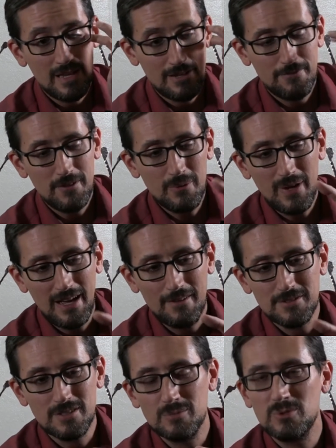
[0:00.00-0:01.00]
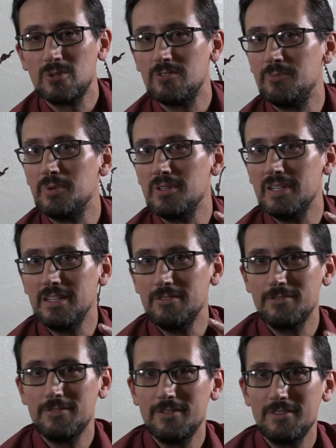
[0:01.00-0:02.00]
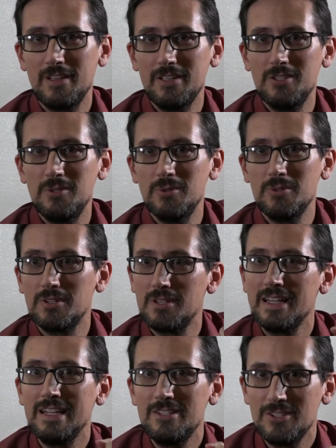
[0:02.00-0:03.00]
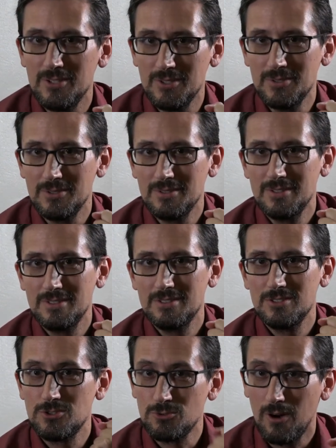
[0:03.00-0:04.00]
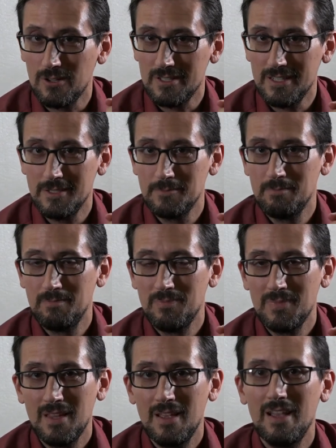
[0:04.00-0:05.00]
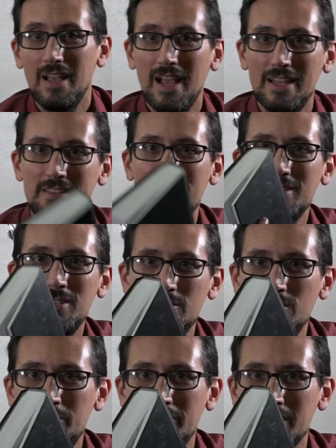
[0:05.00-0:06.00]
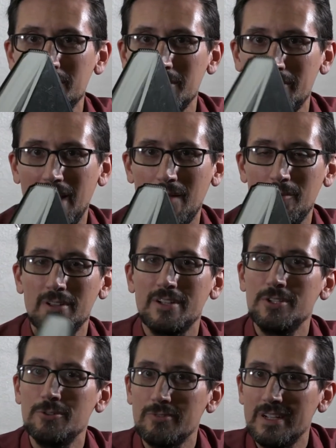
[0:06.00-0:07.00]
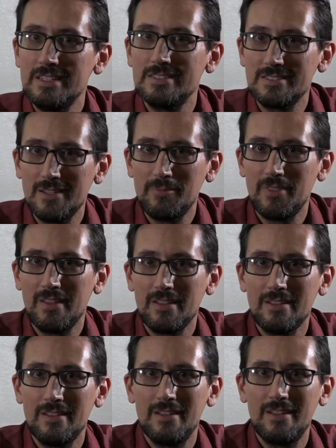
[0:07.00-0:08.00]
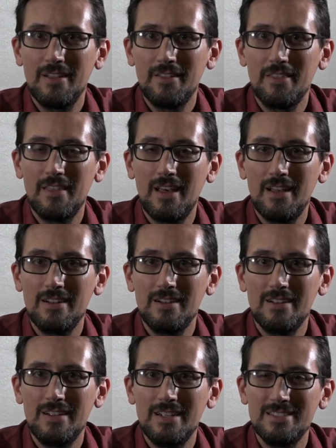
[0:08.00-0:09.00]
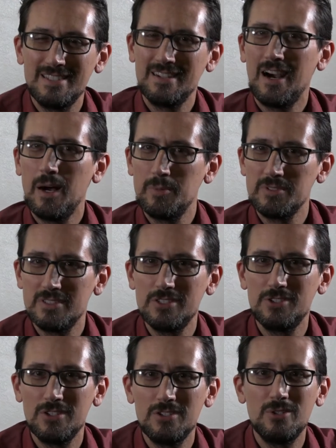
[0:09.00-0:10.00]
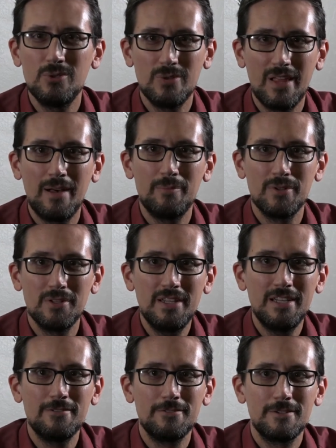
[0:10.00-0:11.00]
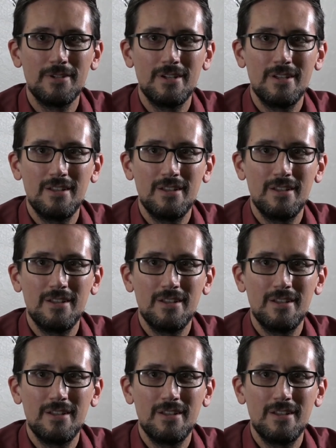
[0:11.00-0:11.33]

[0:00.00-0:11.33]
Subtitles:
if you have some sort of belief that you cling to strongly, and then you open up the Bible and you read something that is in opposition to that belief,